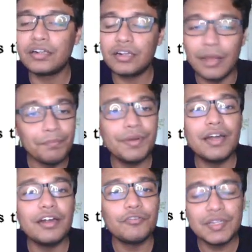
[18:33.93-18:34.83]

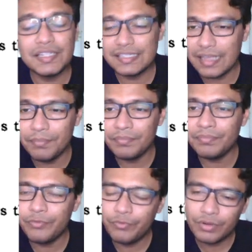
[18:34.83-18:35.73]
compared with some
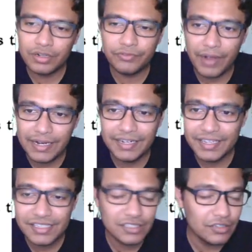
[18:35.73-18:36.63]

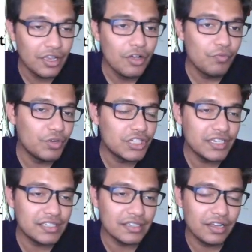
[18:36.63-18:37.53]
findings which
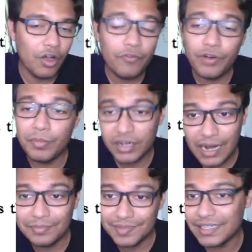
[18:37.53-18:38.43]
is from a
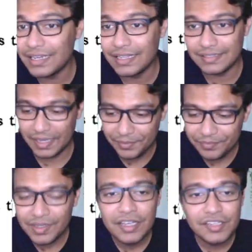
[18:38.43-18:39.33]
crime scene, let's say.
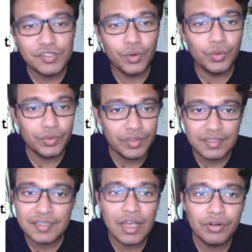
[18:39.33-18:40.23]
So this
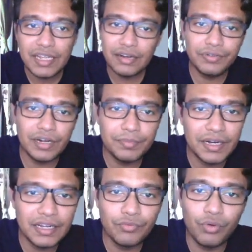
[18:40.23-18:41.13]
is how DNA
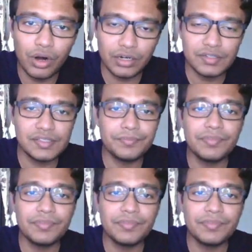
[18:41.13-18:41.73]
fingerprinting works.